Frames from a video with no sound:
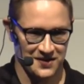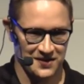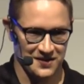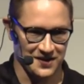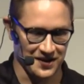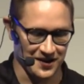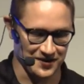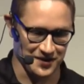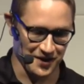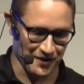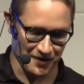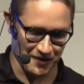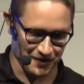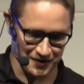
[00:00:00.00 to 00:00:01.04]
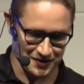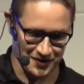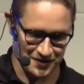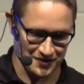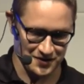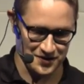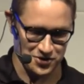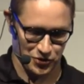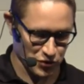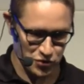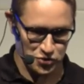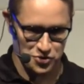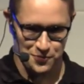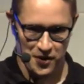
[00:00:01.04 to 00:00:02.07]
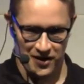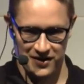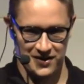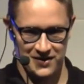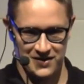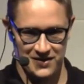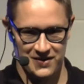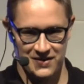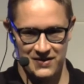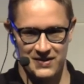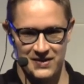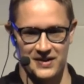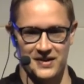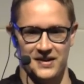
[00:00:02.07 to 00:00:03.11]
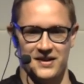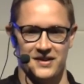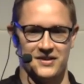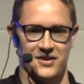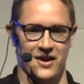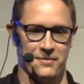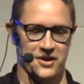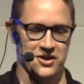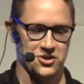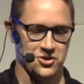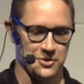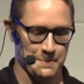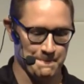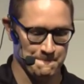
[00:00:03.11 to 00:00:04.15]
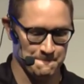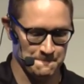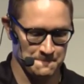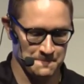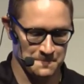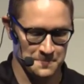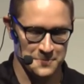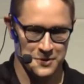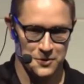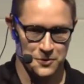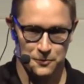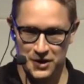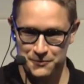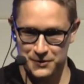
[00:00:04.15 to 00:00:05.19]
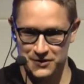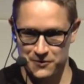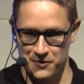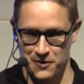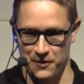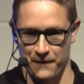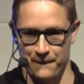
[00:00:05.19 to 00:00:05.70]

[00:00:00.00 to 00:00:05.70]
There's a huge bug in the application. What went wrong?